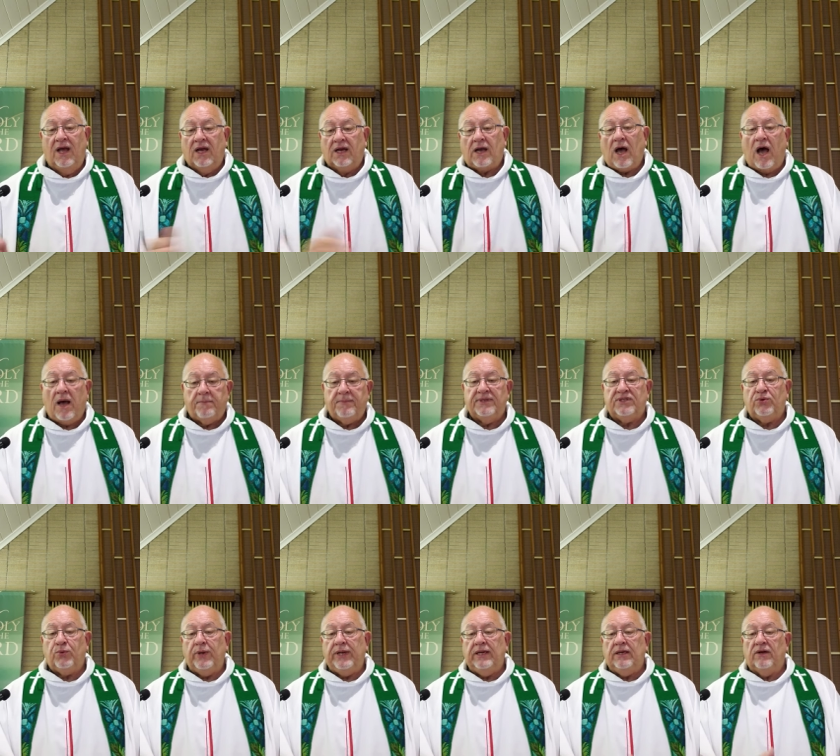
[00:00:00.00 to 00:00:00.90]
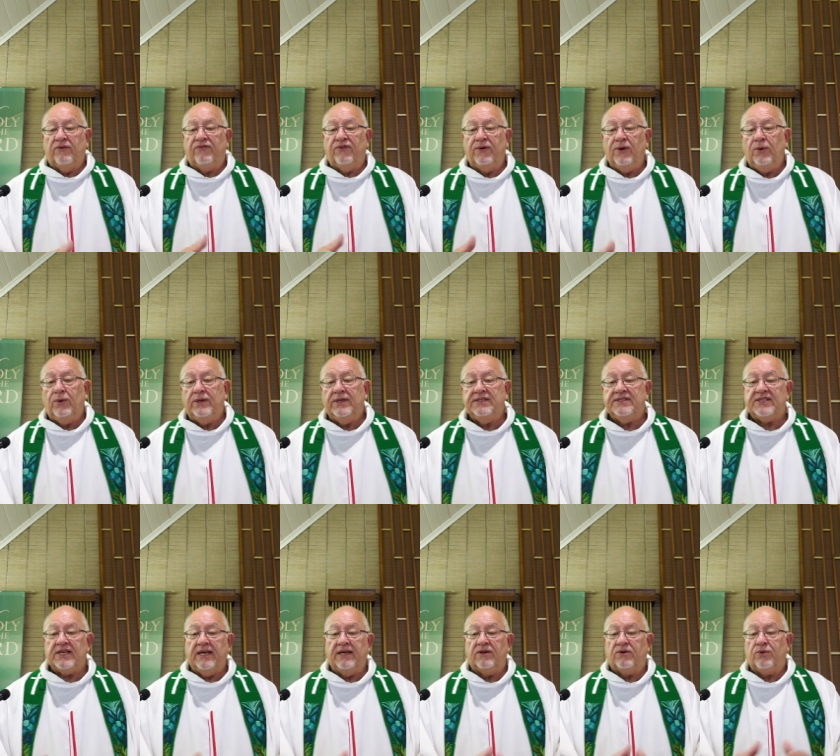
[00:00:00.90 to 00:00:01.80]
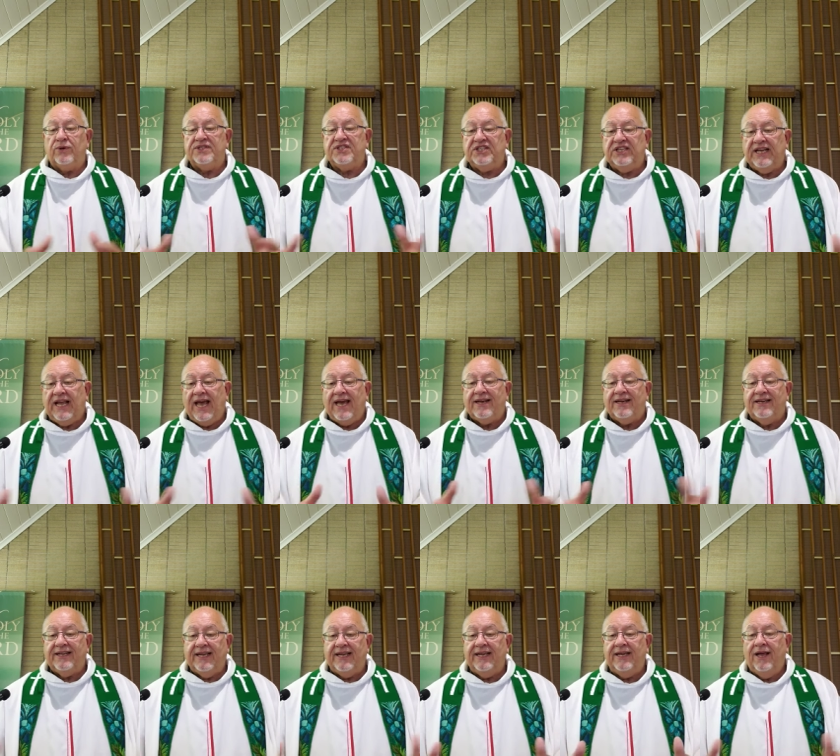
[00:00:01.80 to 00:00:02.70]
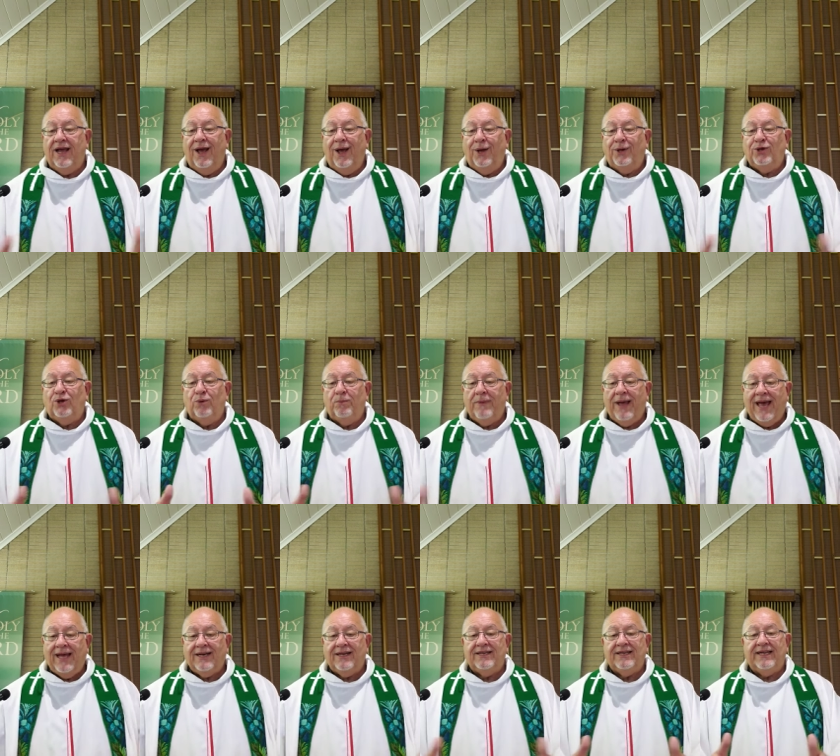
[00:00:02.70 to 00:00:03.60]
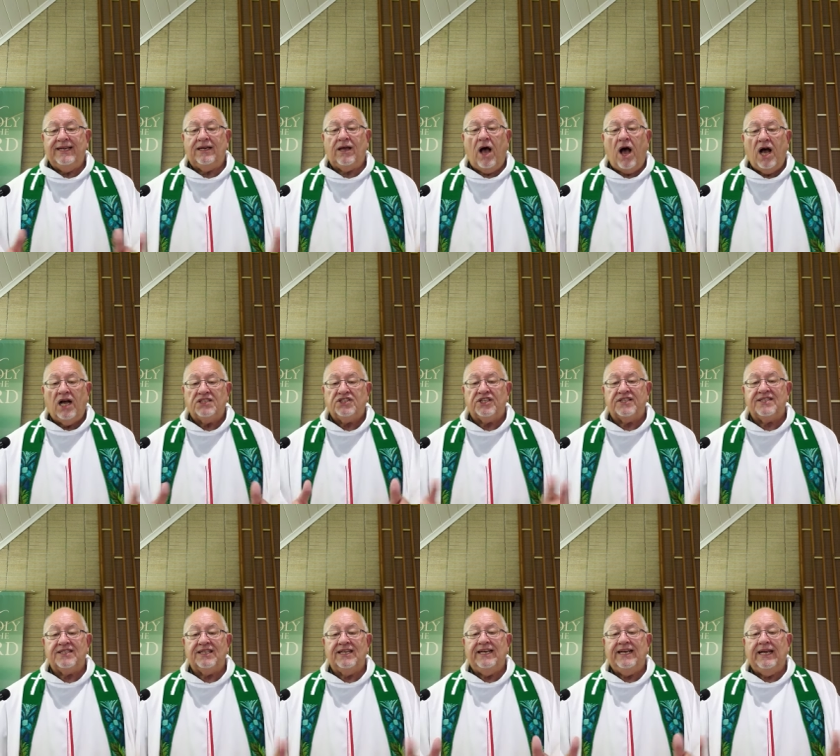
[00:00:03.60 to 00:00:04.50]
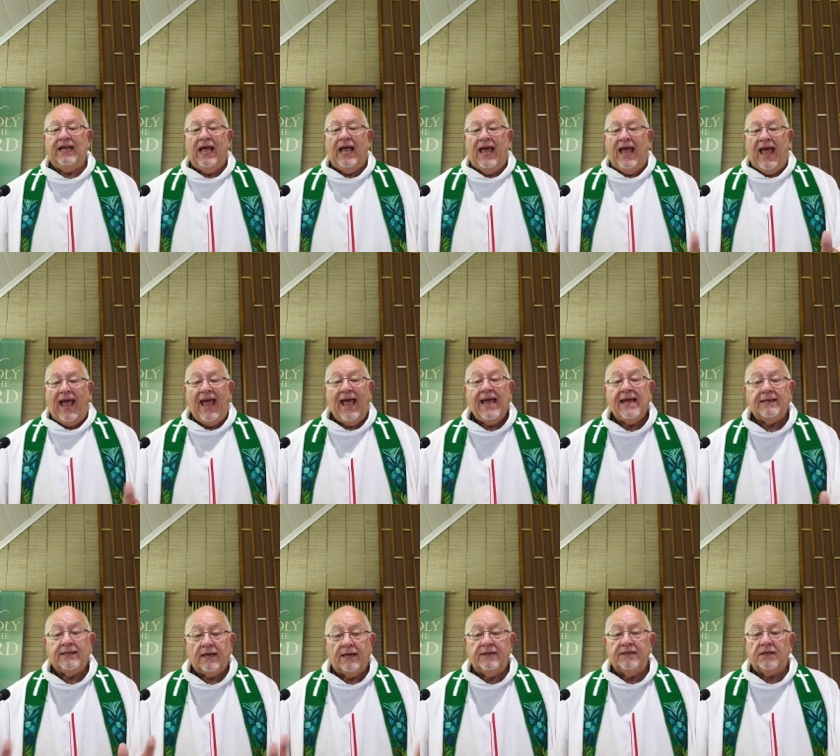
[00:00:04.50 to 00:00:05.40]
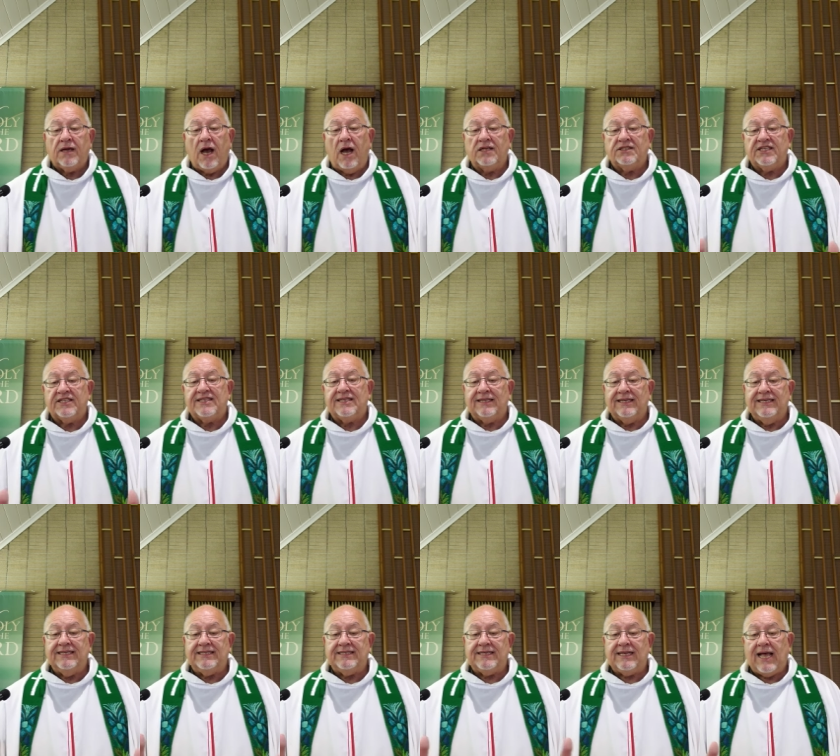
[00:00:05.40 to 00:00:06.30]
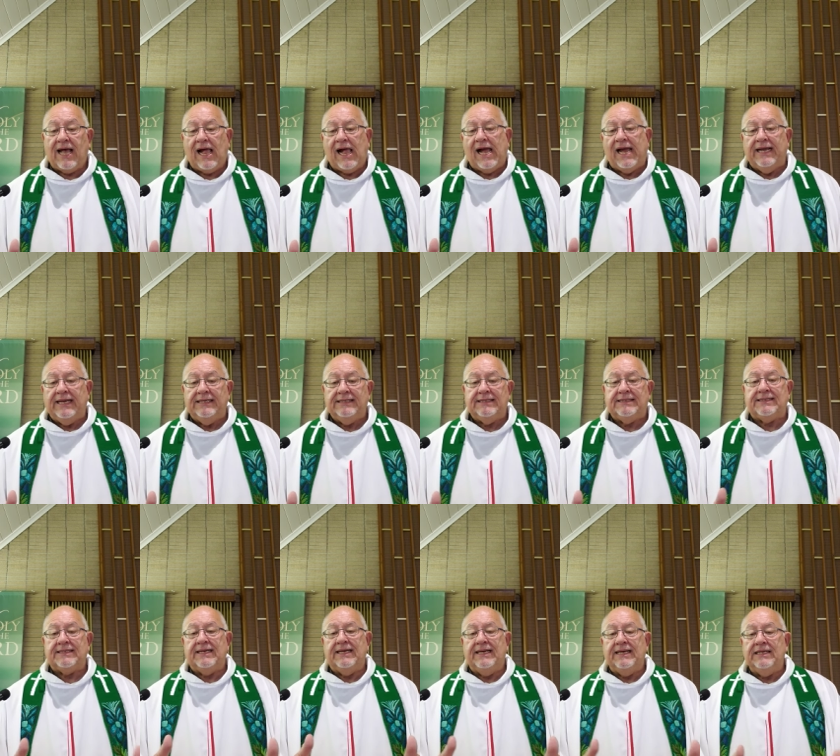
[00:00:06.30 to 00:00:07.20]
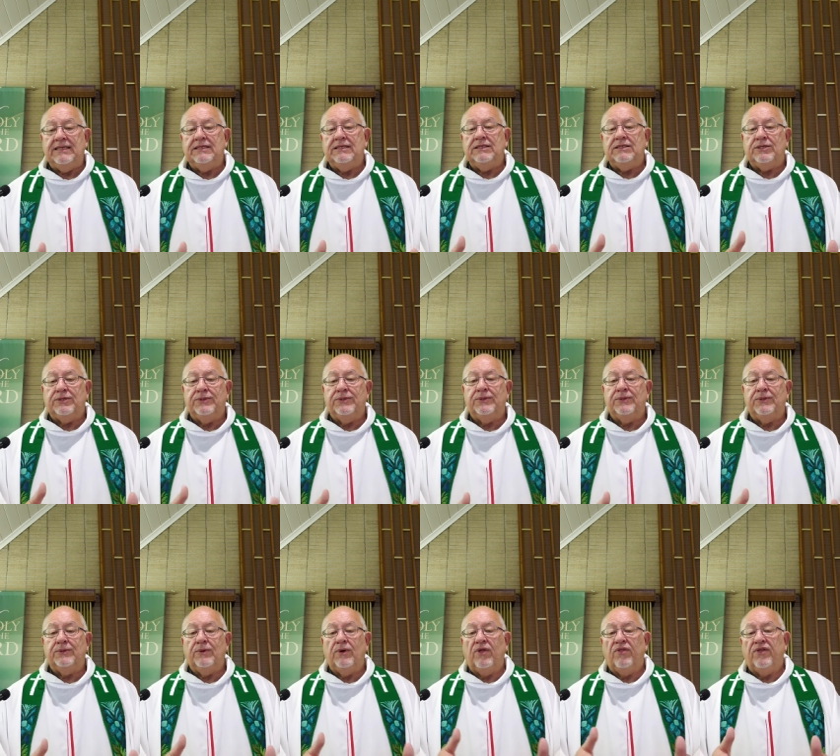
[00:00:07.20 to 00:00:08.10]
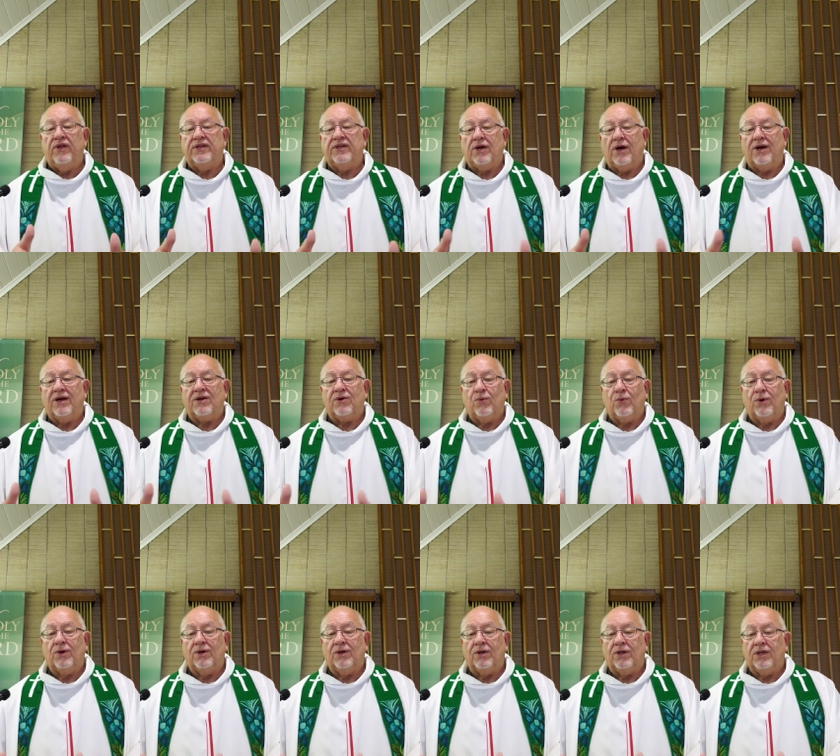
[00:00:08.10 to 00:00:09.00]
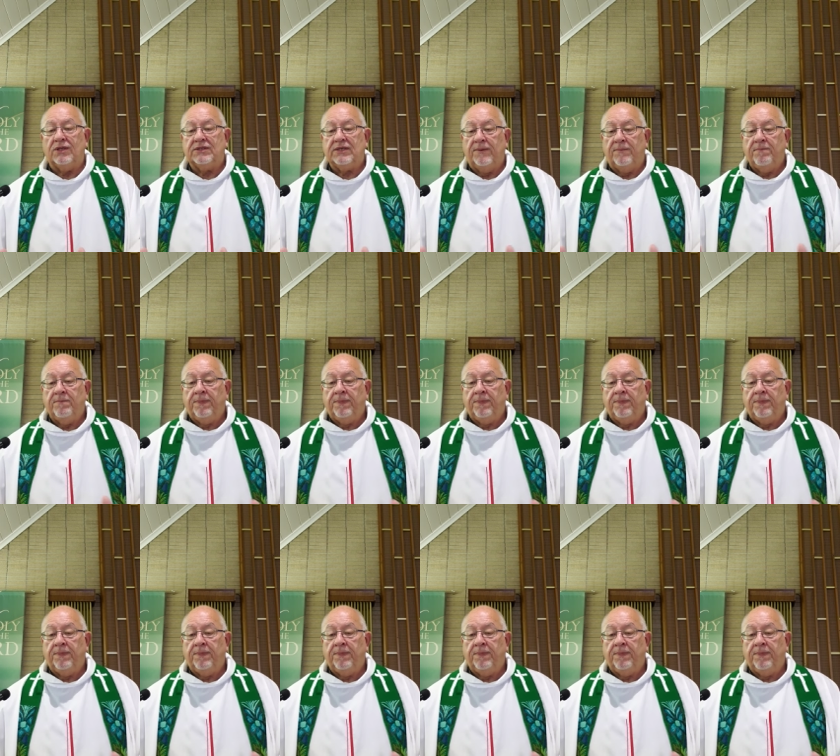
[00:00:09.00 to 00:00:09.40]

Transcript: Caught between affluence and Christianity, humanity consciously and unconsciously sides into the dark world